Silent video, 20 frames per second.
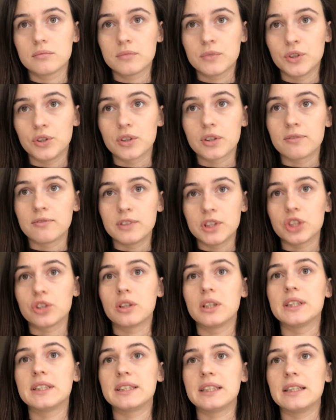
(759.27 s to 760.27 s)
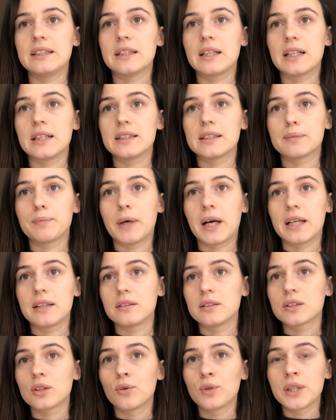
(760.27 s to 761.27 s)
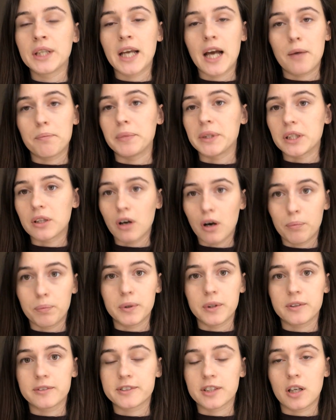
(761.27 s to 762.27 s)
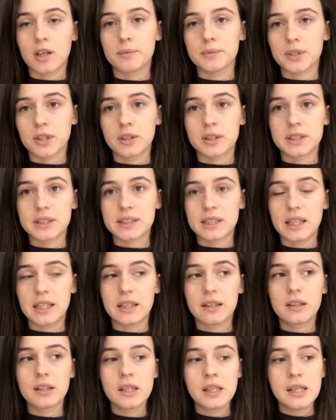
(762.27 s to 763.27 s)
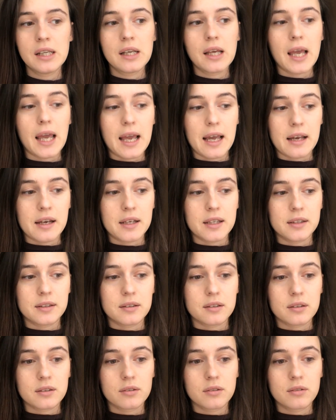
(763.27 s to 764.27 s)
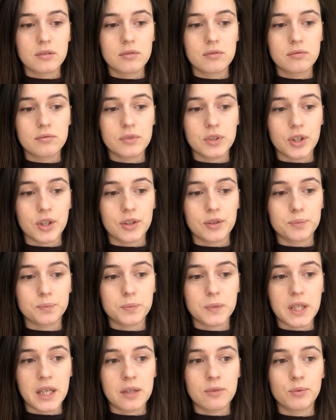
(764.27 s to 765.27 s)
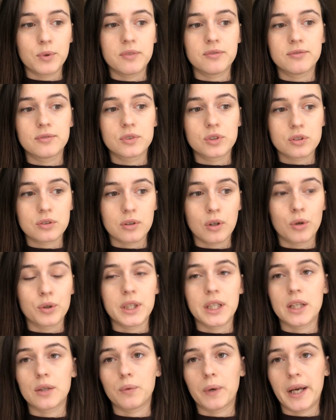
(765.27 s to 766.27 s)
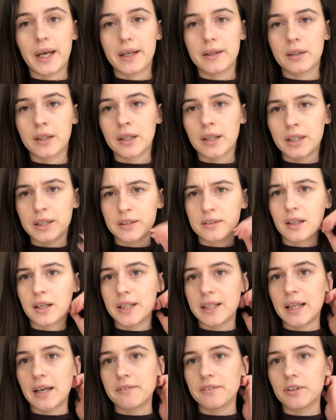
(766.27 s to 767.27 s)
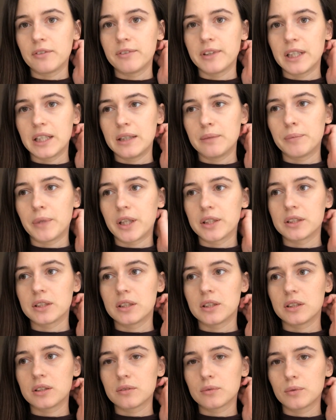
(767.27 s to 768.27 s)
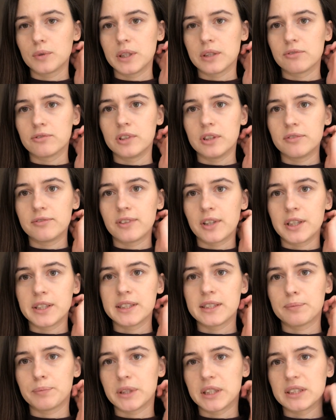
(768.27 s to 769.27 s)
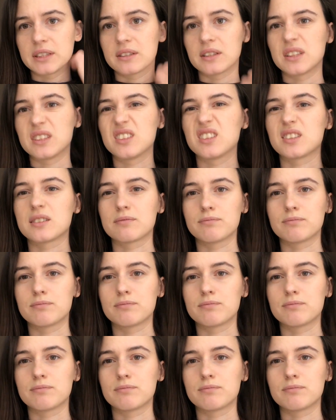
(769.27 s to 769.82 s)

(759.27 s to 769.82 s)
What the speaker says: you can visually see that it's bad. It's only happened a couple of times, honestly, and you know, then we've thrown it away. And I never really bother with refunds, because it